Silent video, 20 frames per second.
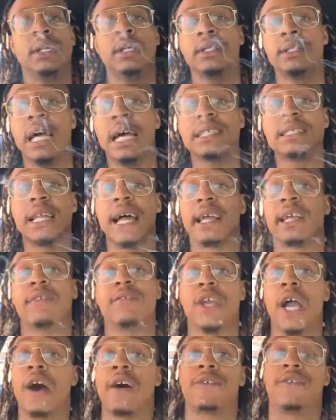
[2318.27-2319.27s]
That's like if
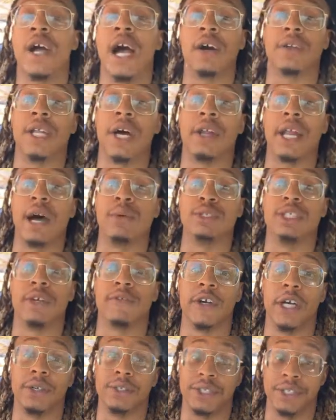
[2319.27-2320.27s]
y'all found out I was a
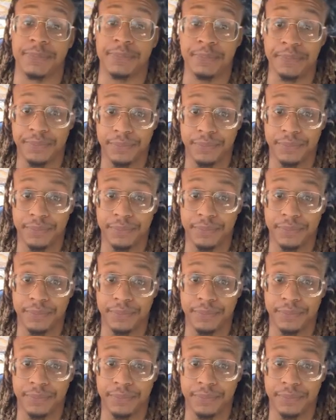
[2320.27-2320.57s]
virgin.